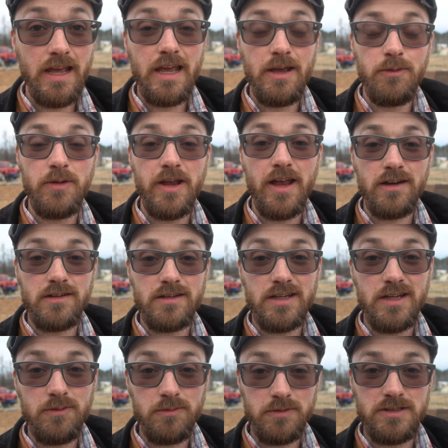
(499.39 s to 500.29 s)
and we actually
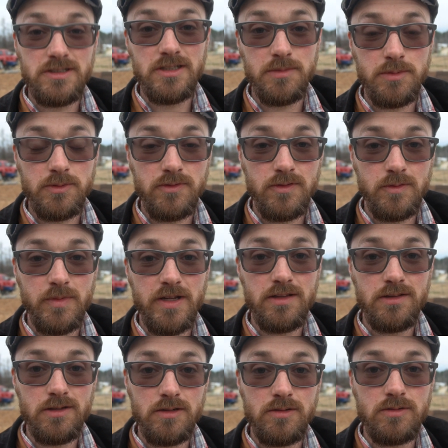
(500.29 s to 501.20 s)
get wood chips from
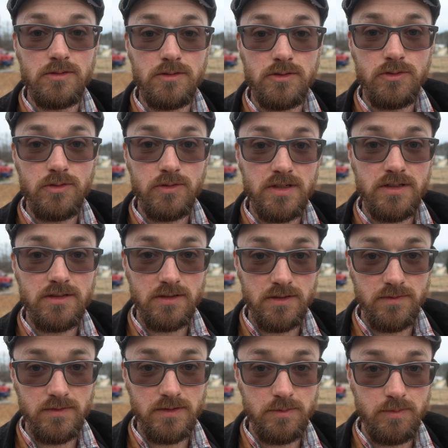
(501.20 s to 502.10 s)
a local tree
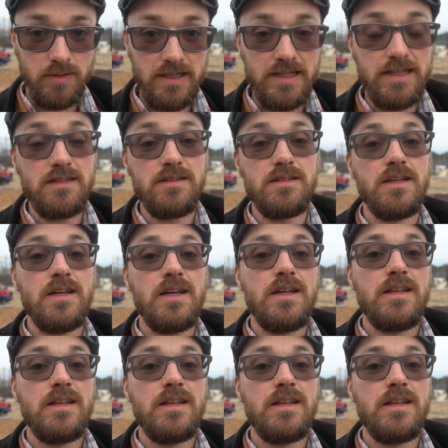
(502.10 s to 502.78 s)
service place